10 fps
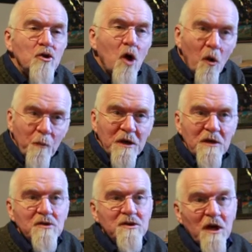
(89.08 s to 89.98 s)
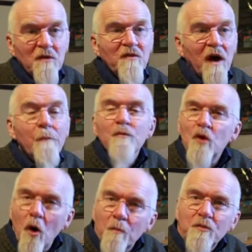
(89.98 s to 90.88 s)
Not beat yourself up,
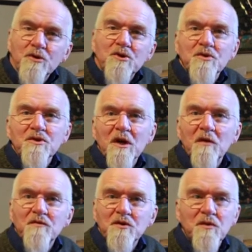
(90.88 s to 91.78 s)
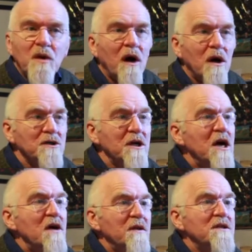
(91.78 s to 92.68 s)
not push yourself too hard.
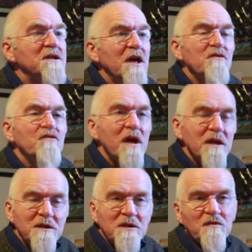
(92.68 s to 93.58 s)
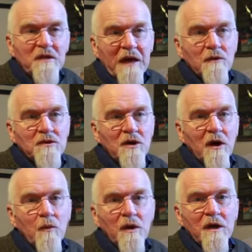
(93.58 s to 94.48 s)
This is a relative
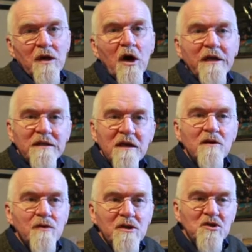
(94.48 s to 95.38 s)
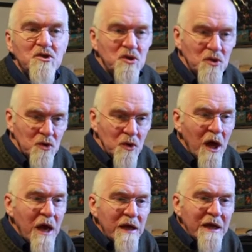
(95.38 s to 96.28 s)
downtime where the idea is
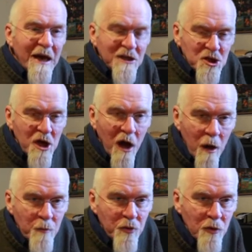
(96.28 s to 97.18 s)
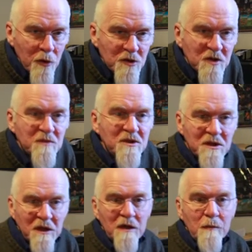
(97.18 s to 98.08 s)
to catch up some
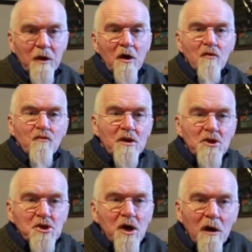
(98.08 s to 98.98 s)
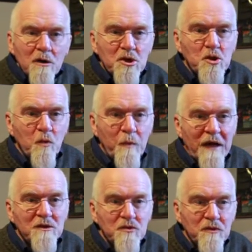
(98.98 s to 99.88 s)
sleep, recharge your
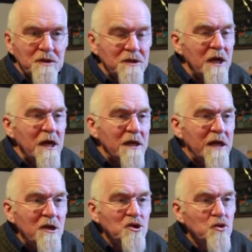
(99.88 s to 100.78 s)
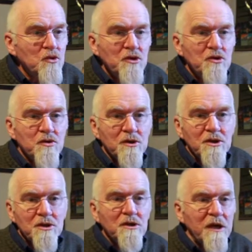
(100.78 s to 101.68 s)
batteries, get your
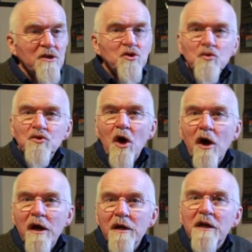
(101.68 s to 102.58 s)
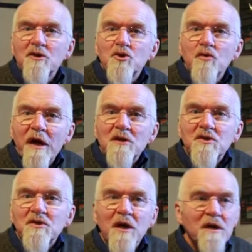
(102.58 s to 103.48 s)
nutrition, get your diet, get your
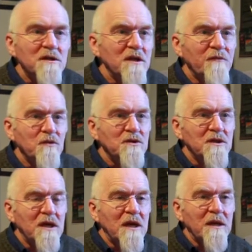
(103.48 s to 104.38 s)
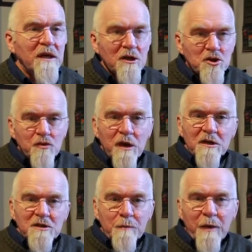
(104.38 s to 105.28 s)
exercise levels together, get your
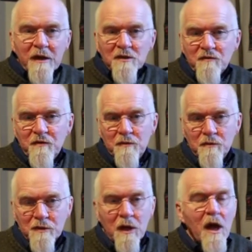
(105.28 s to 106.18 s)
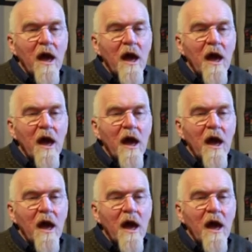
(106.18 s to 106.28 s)
energy banks filled.